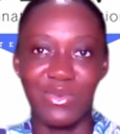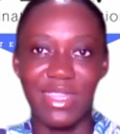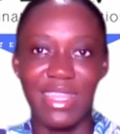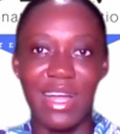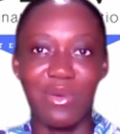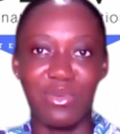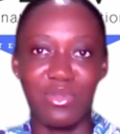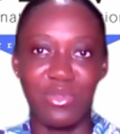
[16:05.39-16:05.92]
They
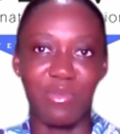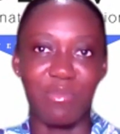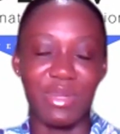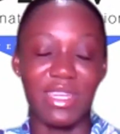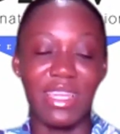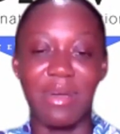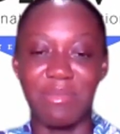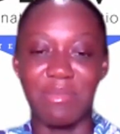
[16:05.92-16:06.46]
are supposed to
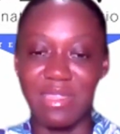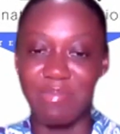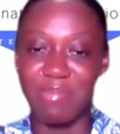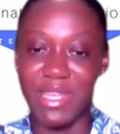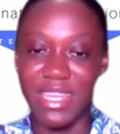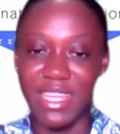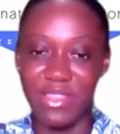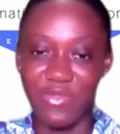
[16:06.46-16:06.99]
go down
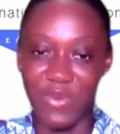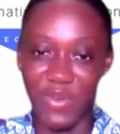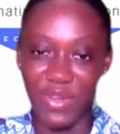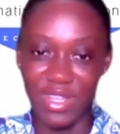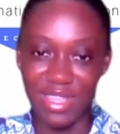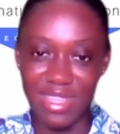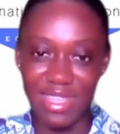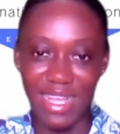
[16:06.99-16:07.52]
spillage, for
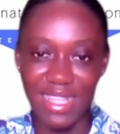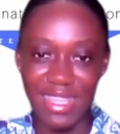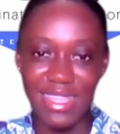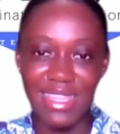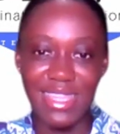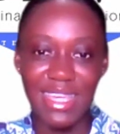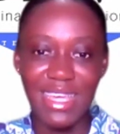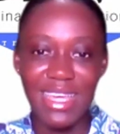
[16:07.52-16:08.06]

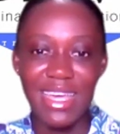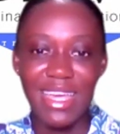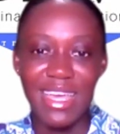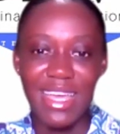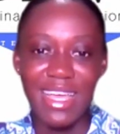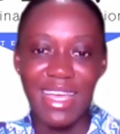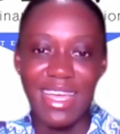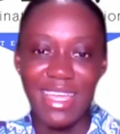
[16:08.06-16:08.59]
instance.
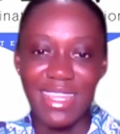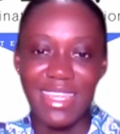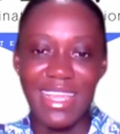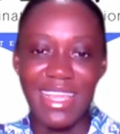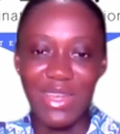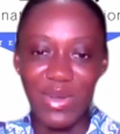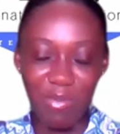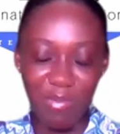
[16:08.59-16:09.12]

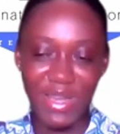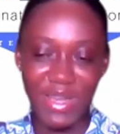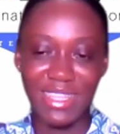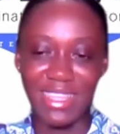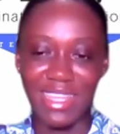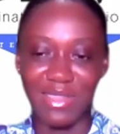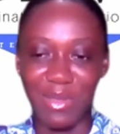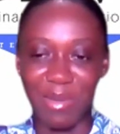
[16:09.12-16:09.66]
Then they'll
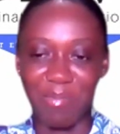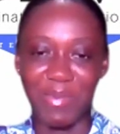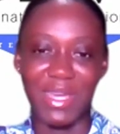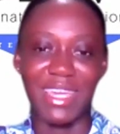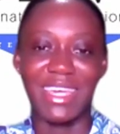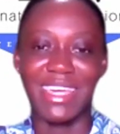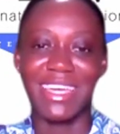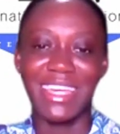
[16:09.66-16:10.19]
bring the
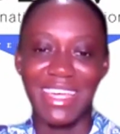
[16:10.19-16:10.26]
topic.